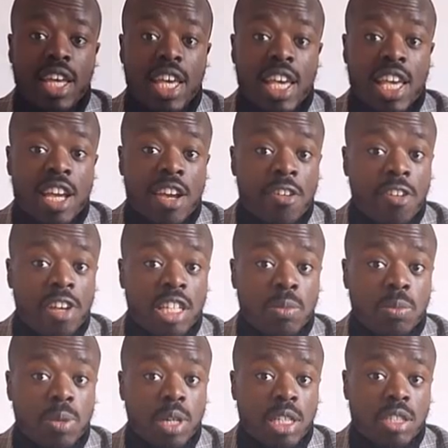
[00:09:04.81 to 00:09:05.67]

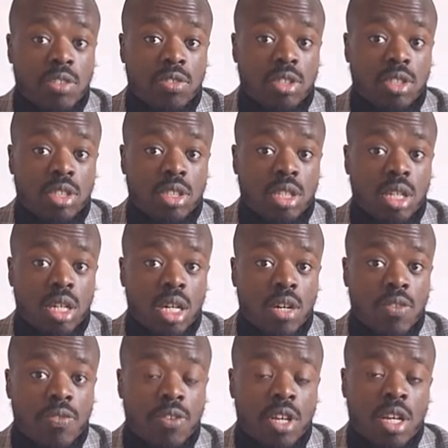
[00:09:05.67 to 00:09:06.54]
Increased pressure on
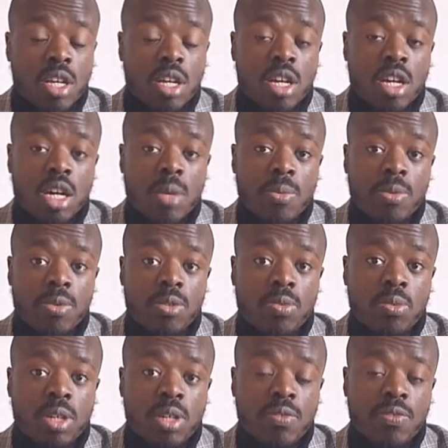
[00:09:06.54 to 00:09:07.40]
staff, coupled
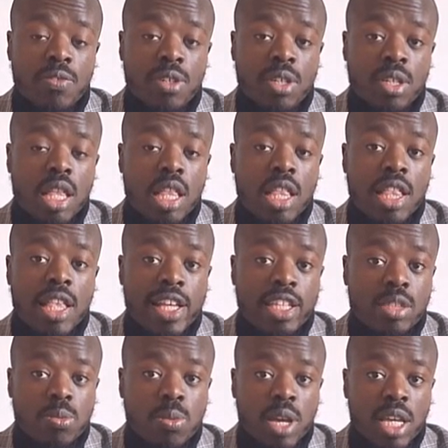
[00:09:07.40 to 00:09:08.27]
with
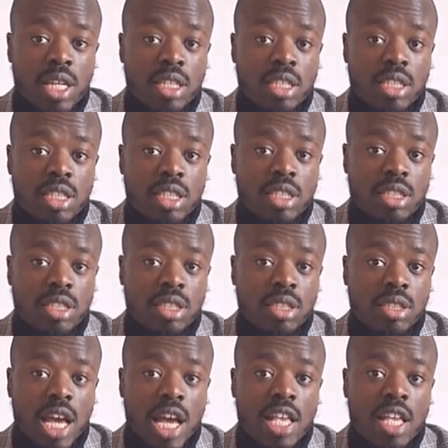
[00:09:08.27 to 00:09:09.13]
less
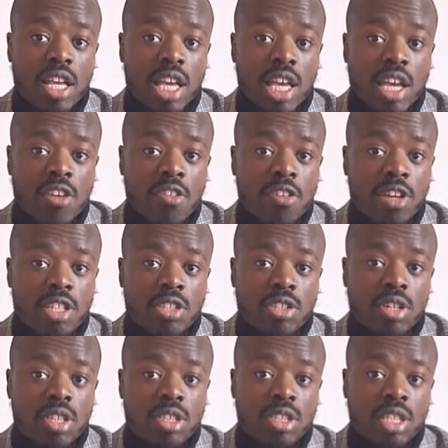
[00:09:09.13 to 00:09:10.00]
wages and an increased
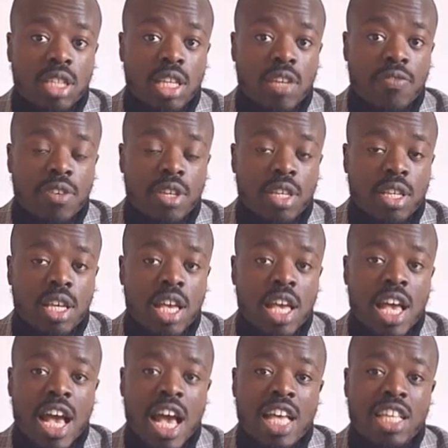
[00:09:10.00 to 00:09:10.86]
cost of living,
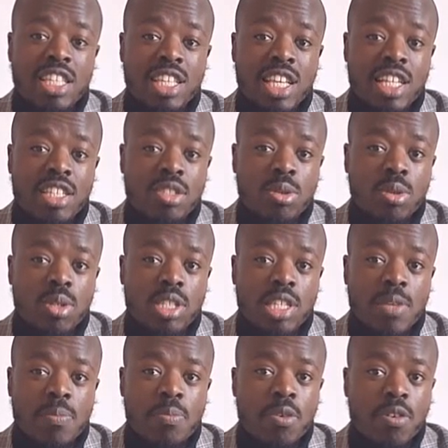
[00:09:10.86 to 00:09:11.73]
has led to a
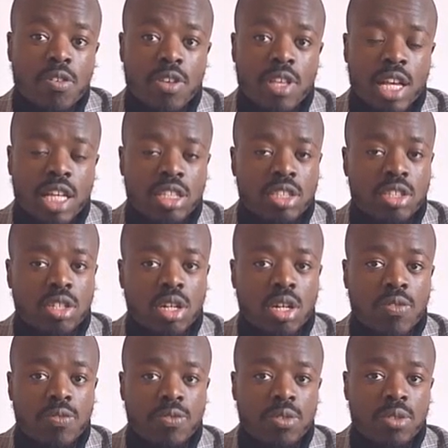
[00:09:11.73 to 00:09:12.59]
demoralized
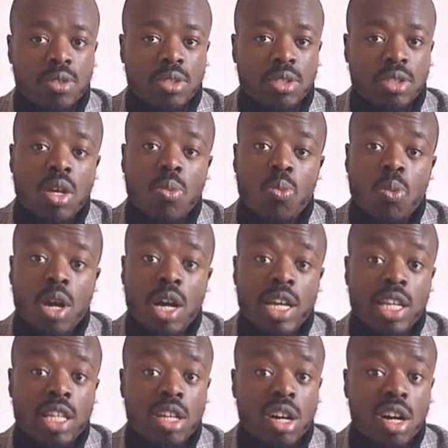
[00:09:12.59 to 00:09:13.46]
staff force,
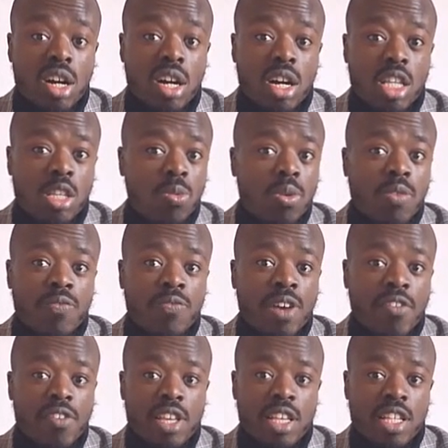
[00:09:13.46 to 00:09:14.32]
working hard with
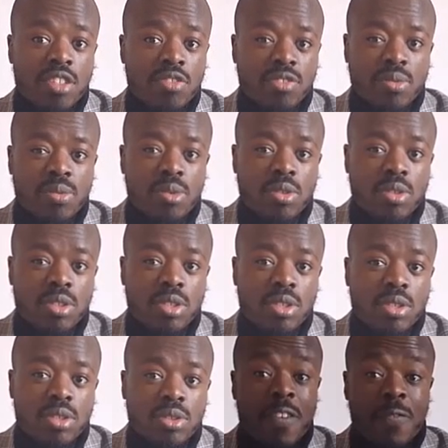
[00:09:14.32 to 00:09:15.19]
very little reward.
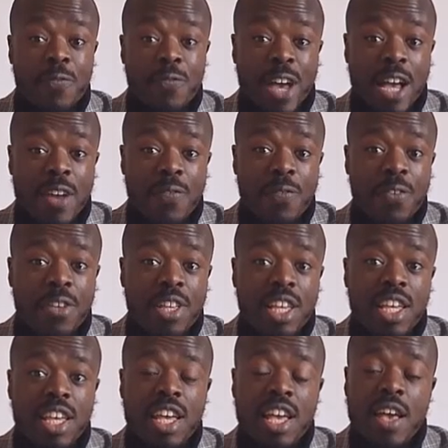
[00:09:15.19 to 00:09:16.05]

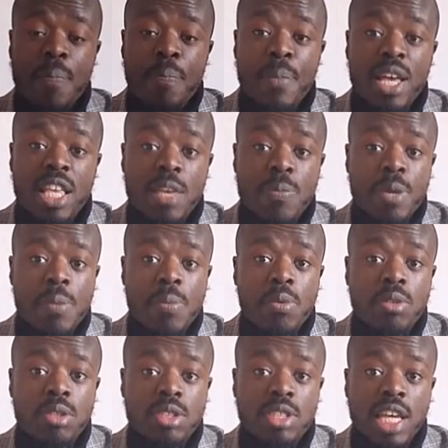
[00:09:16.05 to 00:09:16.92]
Thankfully, many
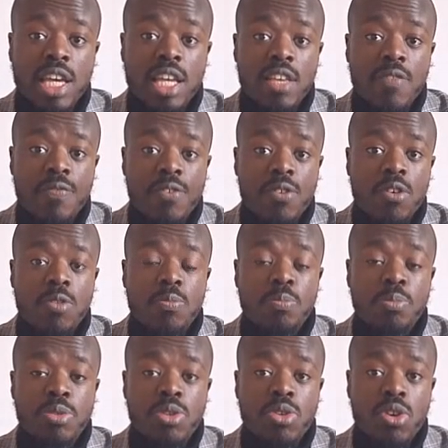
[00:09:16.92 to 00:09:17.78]
people stay in the
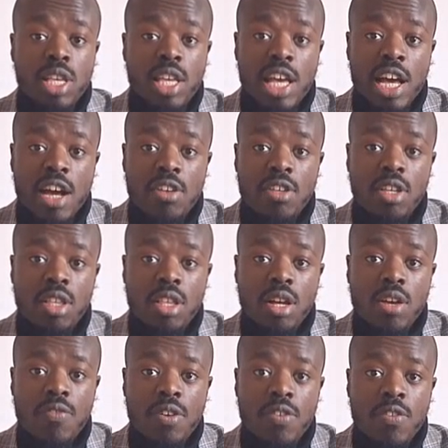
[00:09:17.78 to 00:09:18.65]
field purely out of the
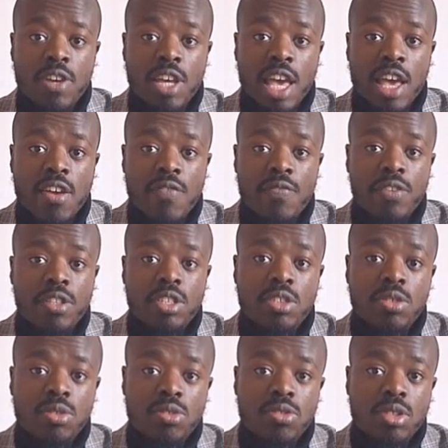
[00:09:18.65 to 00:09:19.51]
love of caring for
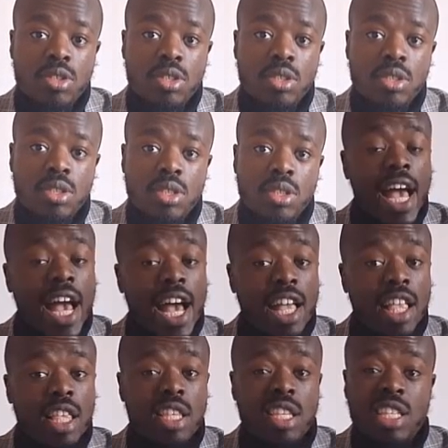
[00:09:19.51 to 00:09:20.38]
children.
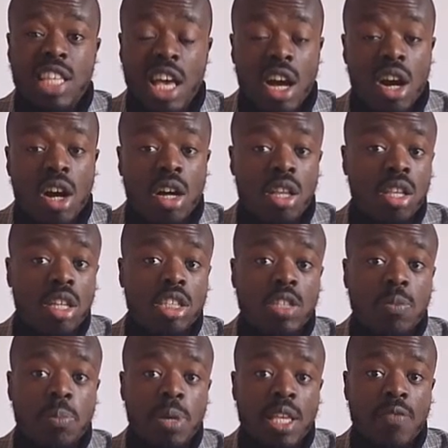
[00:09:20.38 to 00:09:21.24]
And there are lots
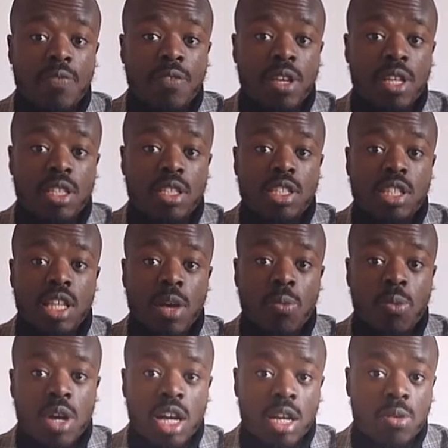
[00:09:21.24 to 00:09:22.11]
of benefits
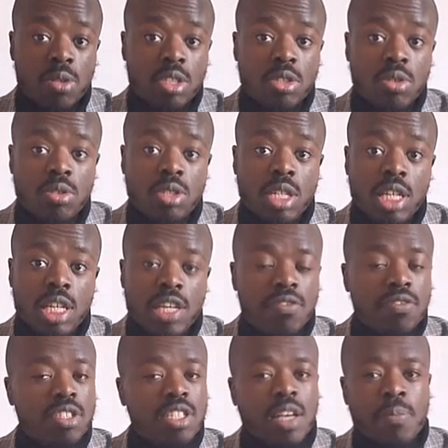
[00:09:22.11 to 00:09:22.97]
that working with children
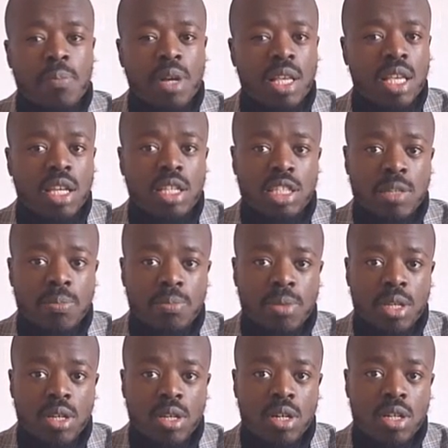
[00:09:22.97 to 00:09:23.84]
gives that money
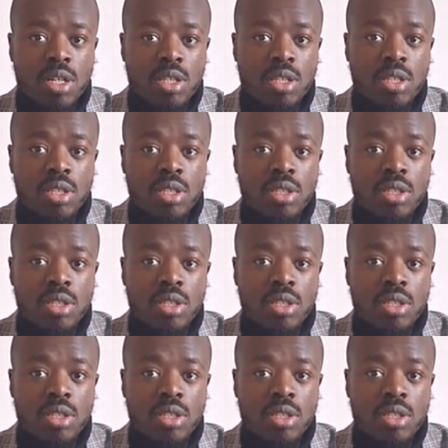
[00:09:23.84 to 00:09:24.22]
simply can't.